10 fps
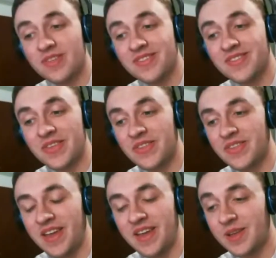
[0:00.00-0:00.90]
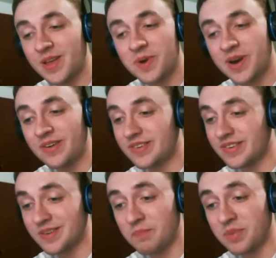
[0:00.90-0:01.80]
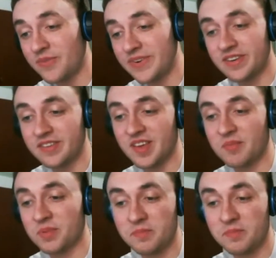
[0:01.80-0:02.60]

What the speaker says: the Alienware is just a perfect example of